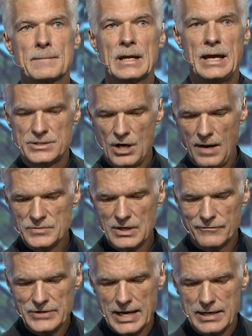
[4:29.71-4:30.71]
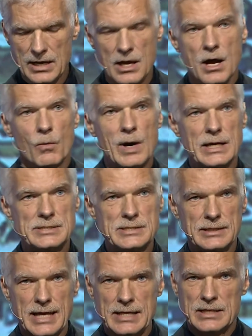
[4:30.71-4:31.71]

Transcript: In terms of data, once again,